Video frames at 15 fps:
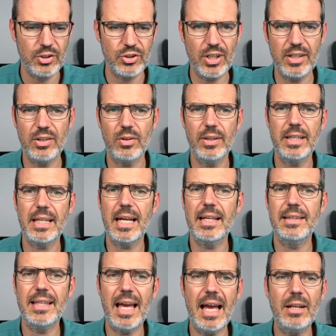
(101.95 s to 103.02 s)
scheduling,
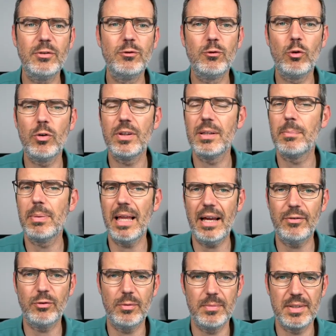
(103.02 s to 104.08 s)
and that for the
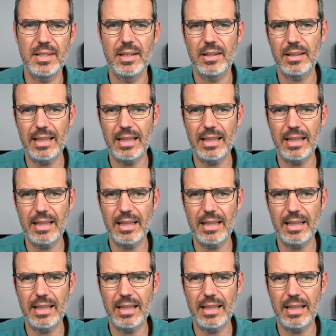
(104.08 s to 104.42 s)
platforms.